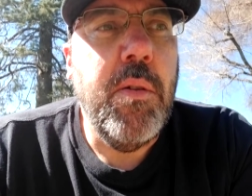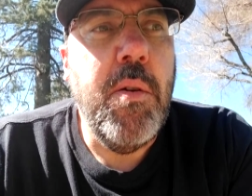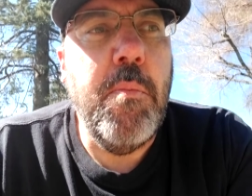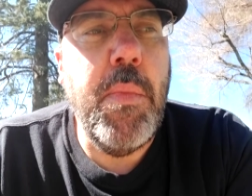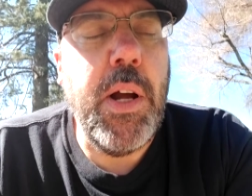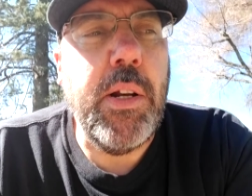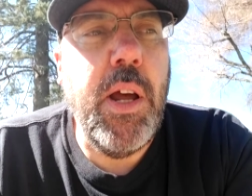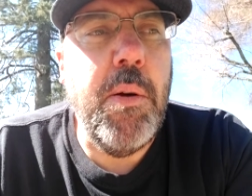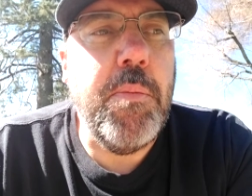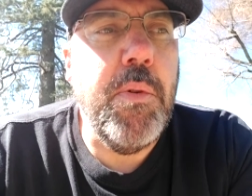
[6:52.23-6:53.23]
mucked
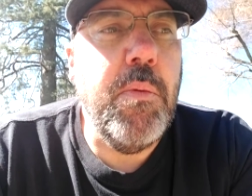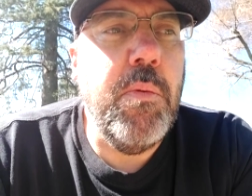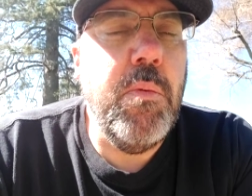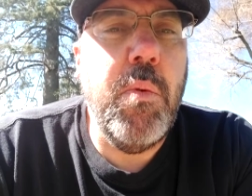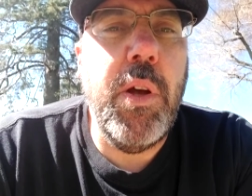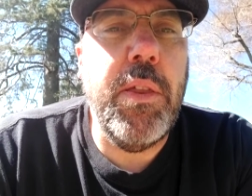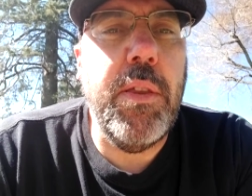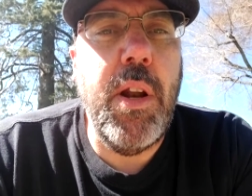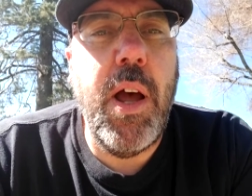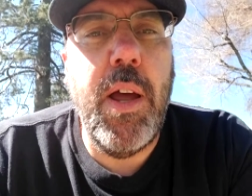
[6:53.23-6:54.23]
up with
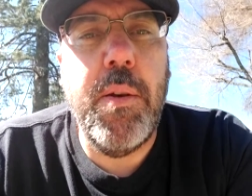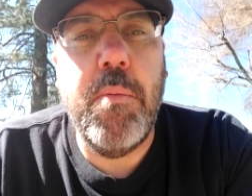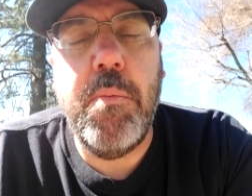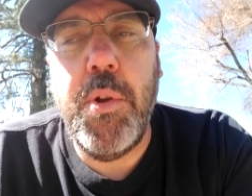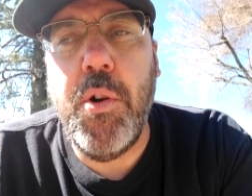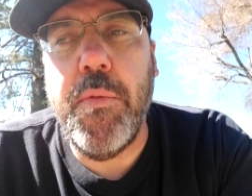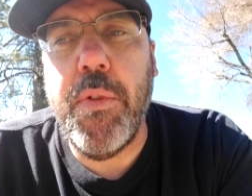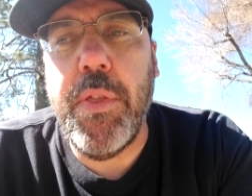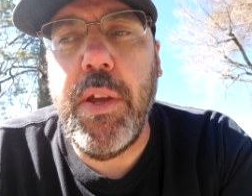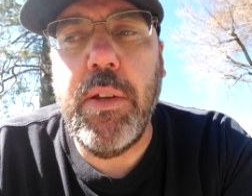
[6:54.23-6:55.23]
non-beautiful
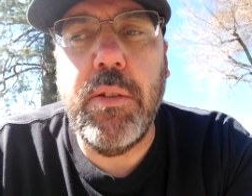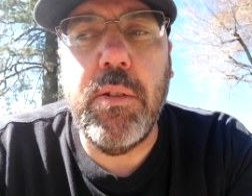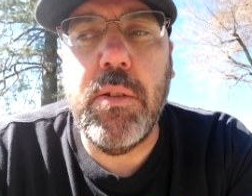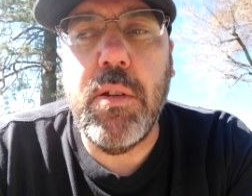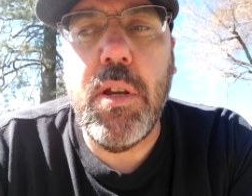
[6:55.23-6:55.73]
things.